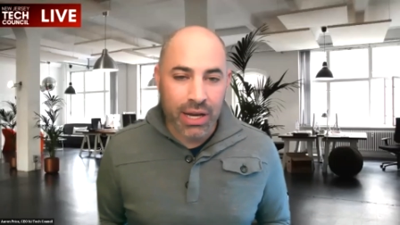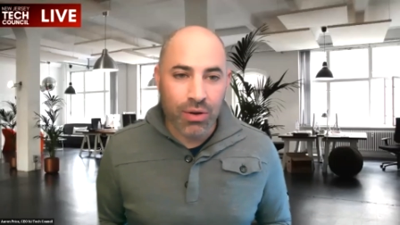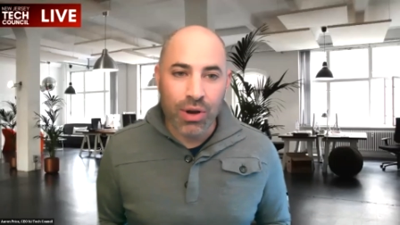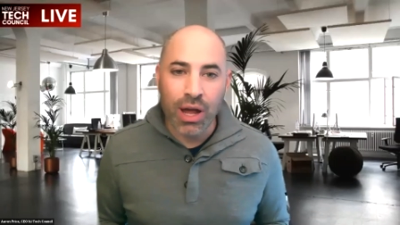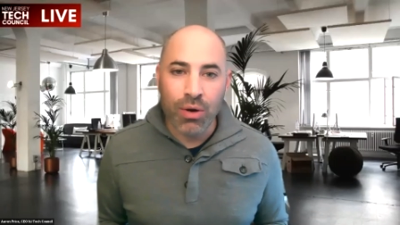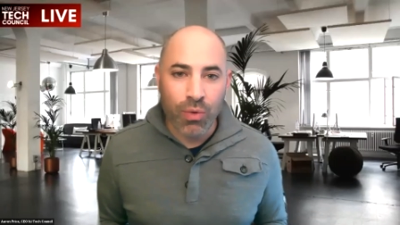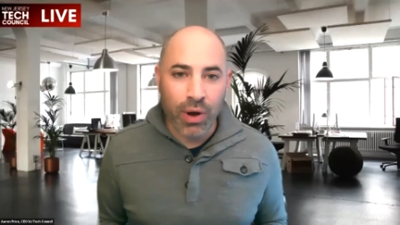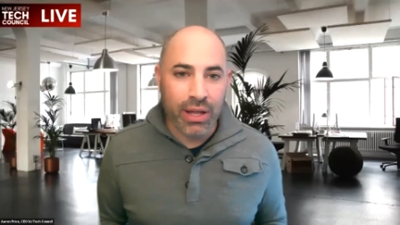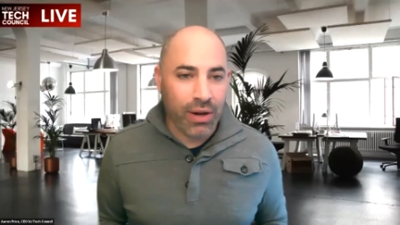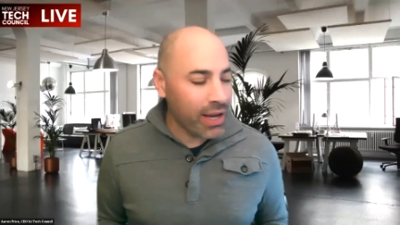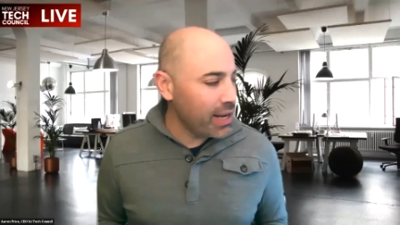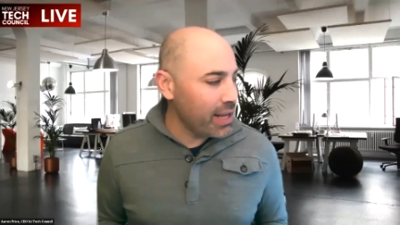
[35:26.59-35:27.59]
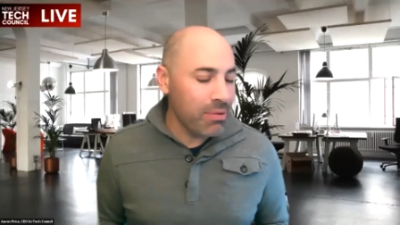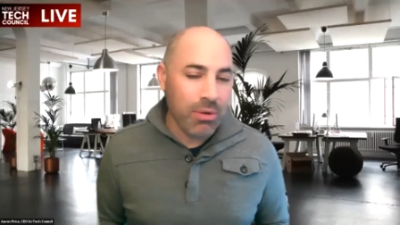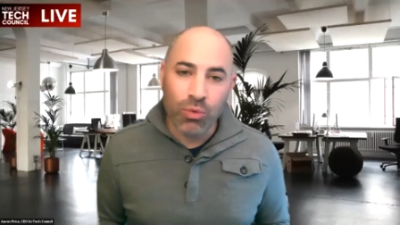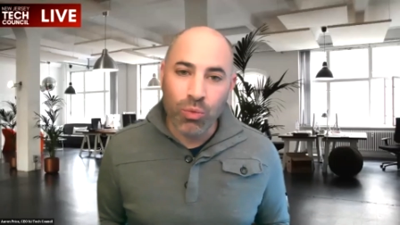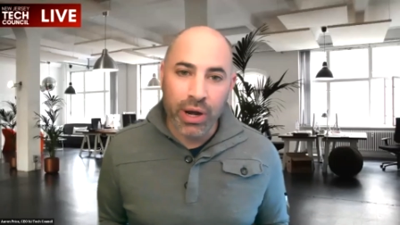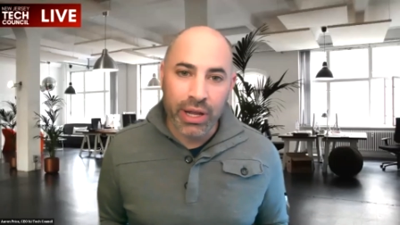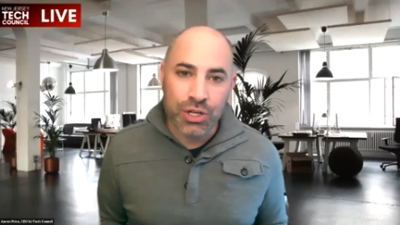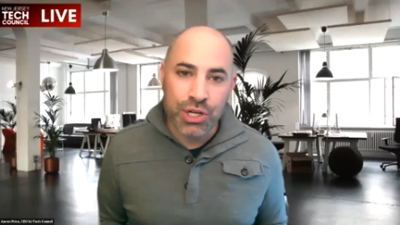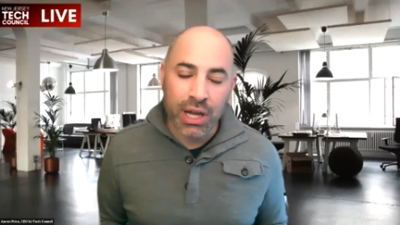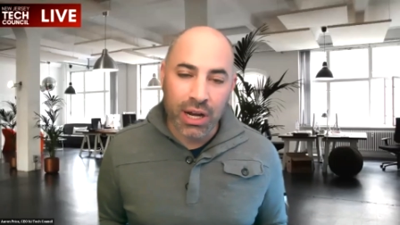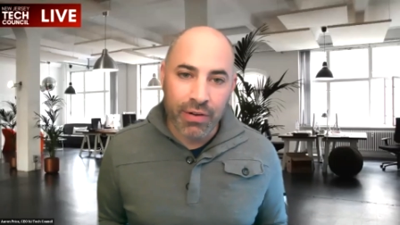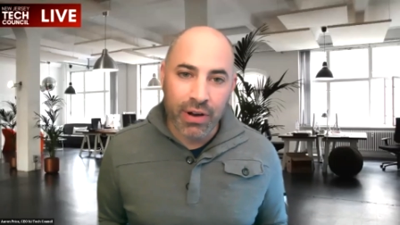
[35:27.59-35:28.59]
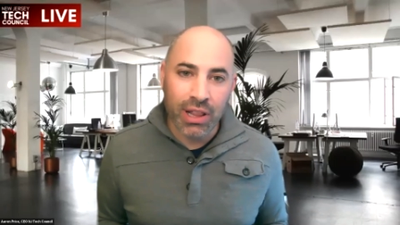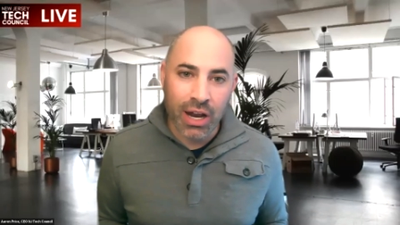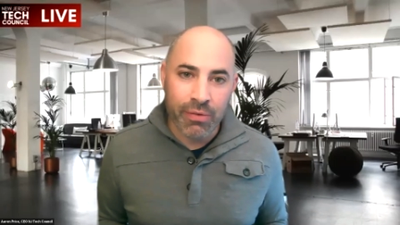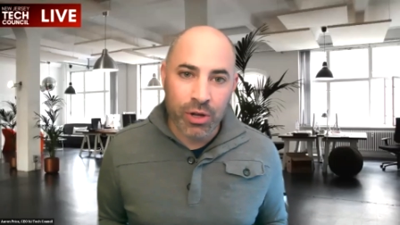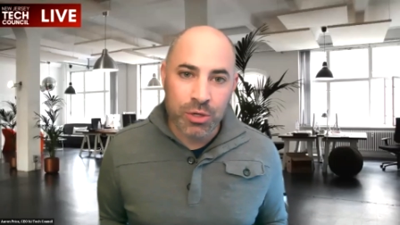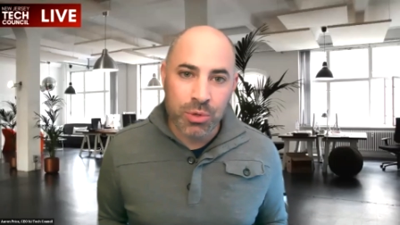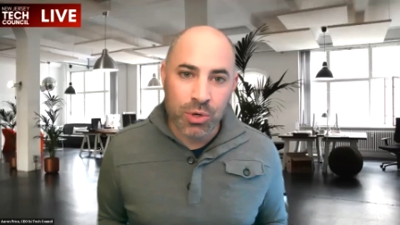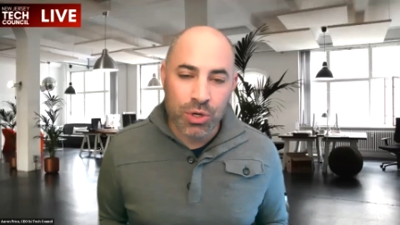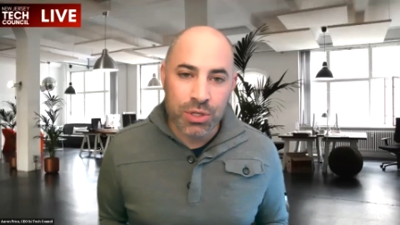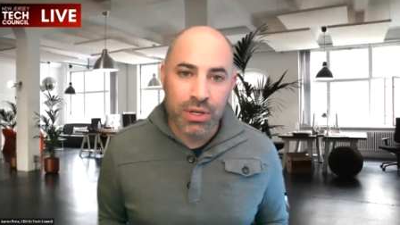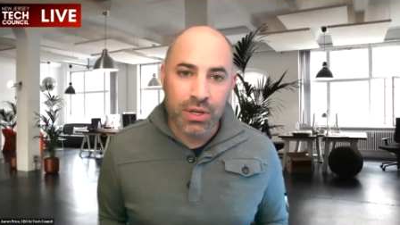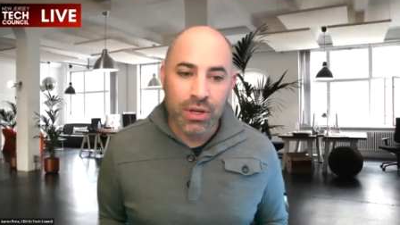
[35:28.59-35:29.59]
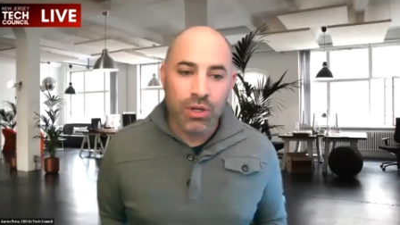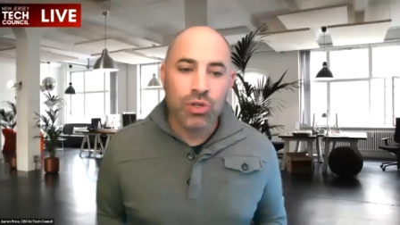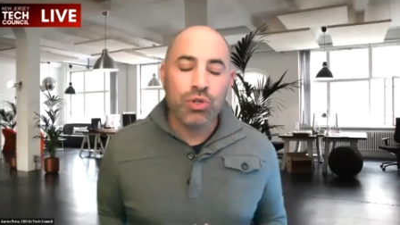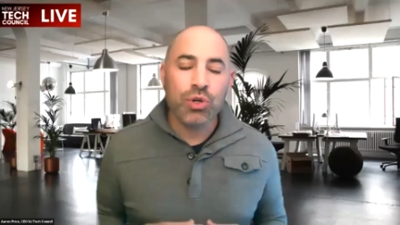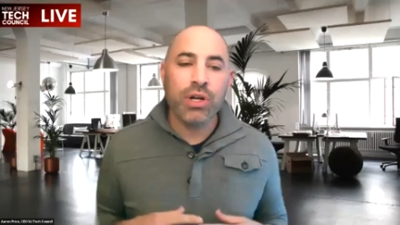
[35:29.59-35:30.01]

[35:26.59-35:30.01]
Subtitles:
You're not getting an email and writing a check. And I find a lot of entrepreneurs try